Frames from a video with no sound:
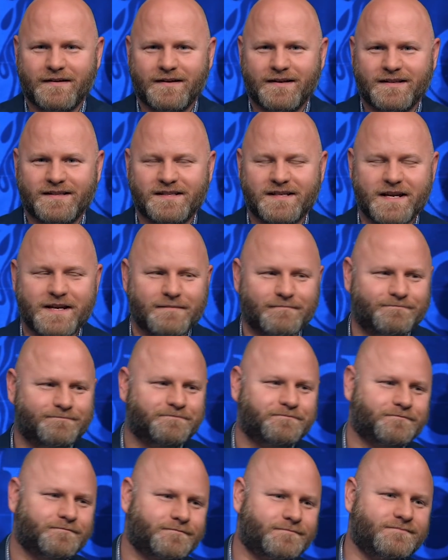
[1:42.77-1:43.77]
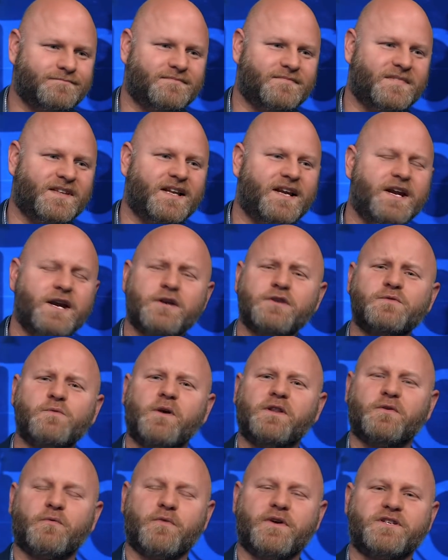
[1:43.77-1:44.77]
See, here's
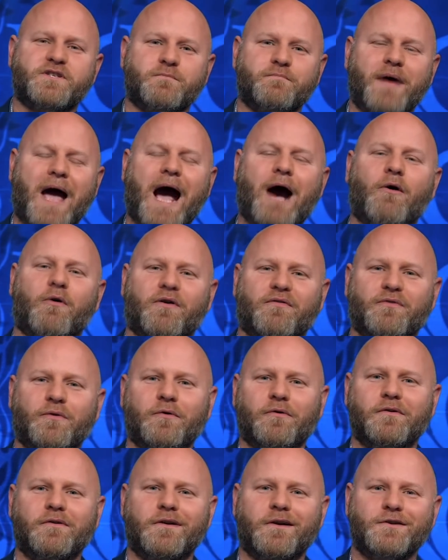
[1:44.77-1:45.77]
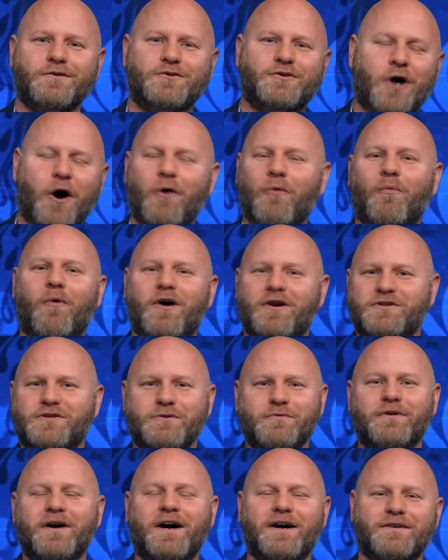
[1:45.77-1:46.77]
what the rich and powerful don't want
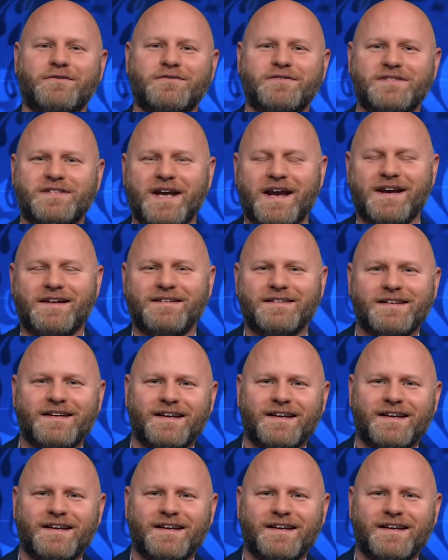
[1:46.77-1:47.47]
you to understand.